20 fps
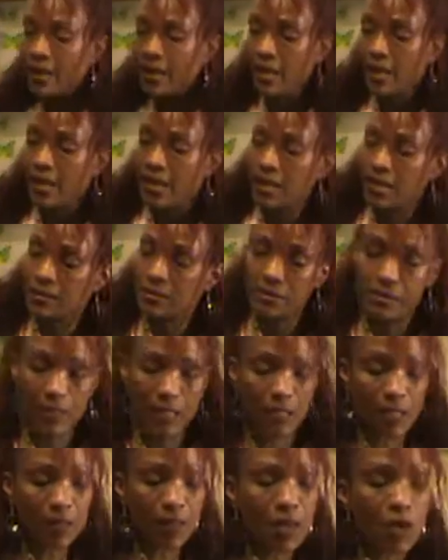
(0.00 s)
and
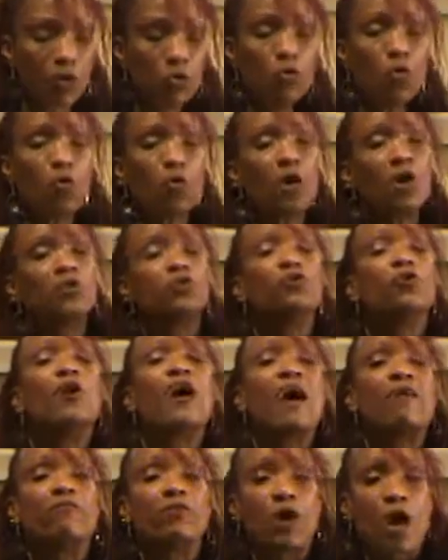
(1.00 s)
don't cut your
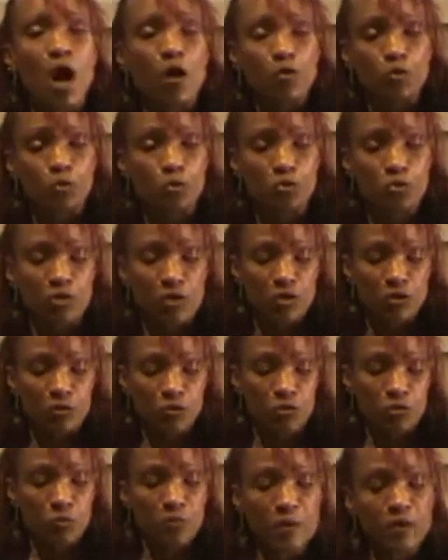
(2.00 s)
avocado too
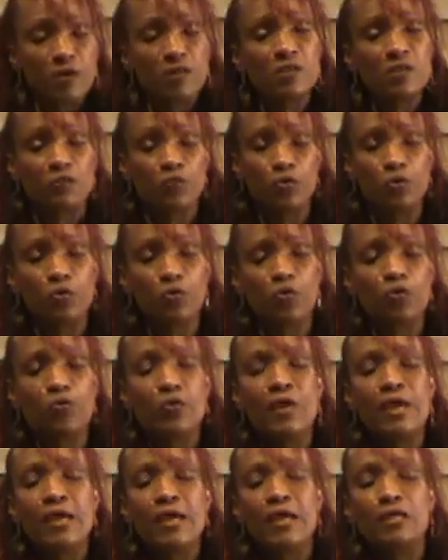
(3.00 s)
soon, because if you
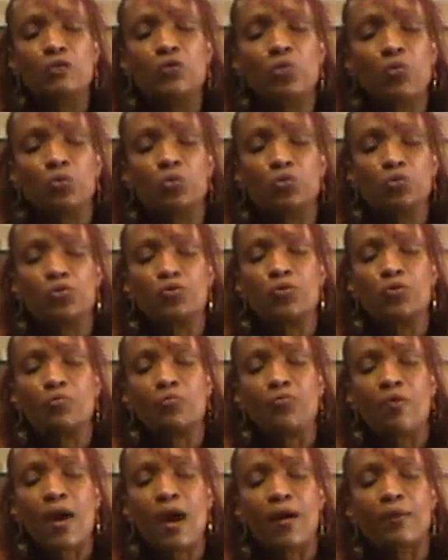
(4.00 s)
do, it's going to turn
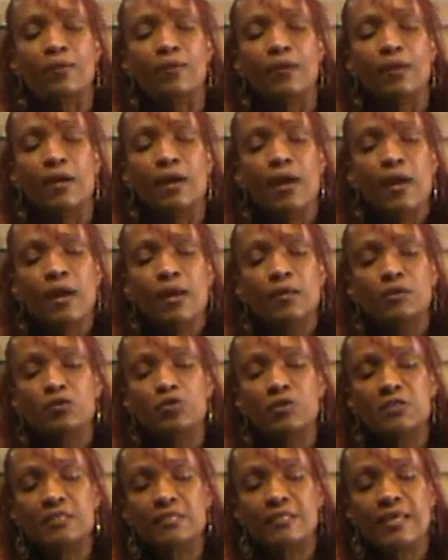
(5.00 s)
brown.
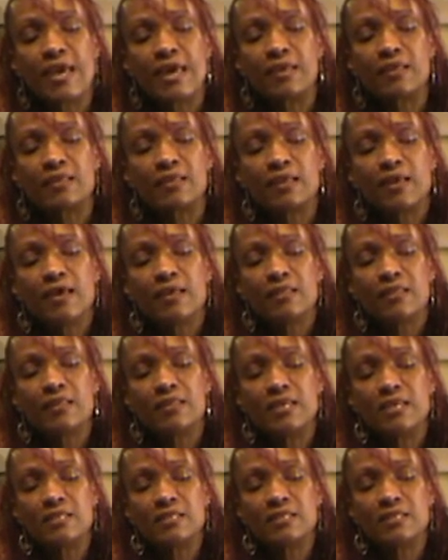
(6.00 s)
Just take
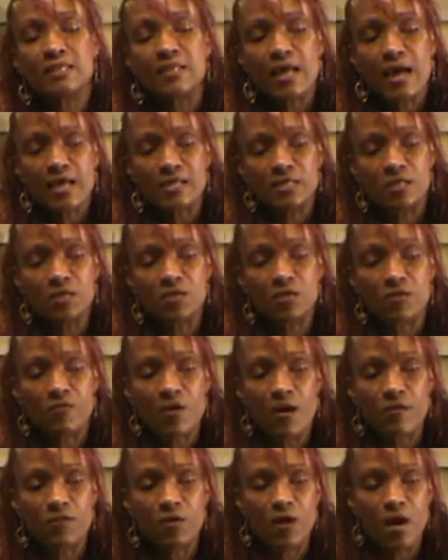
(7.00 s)
thin slices of
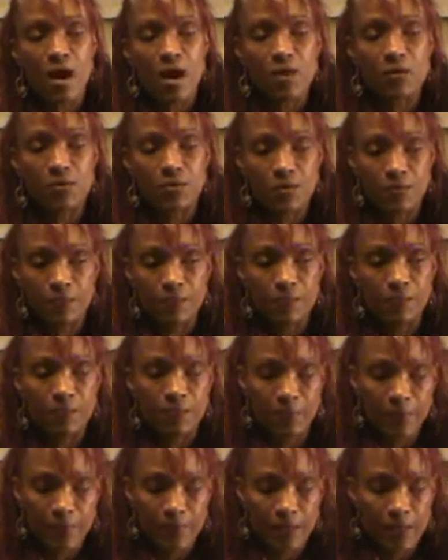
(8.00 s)
avocado
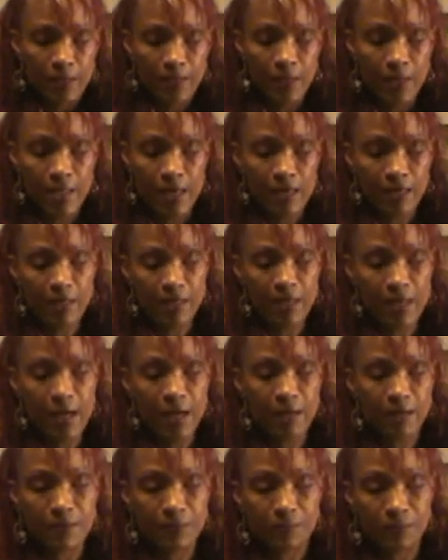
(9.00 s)
like
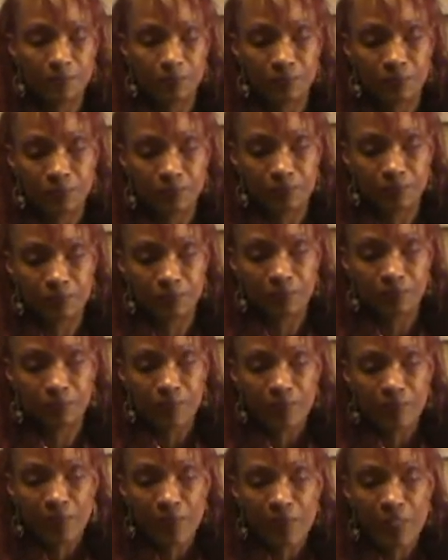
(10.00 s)
that
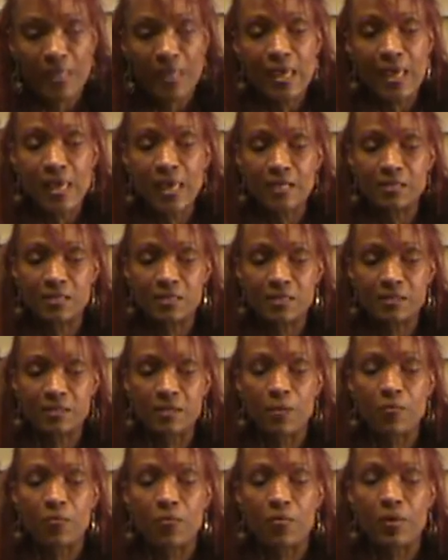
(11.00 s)
and
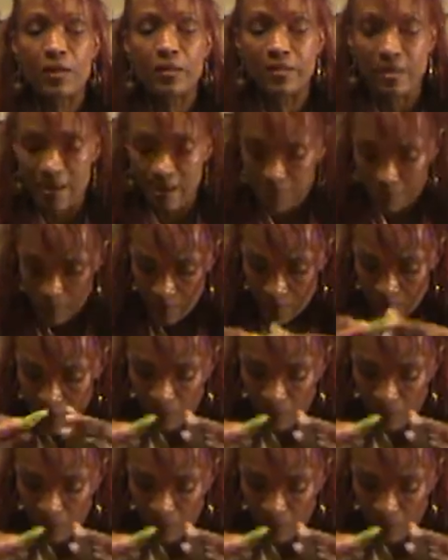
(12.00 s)
separate them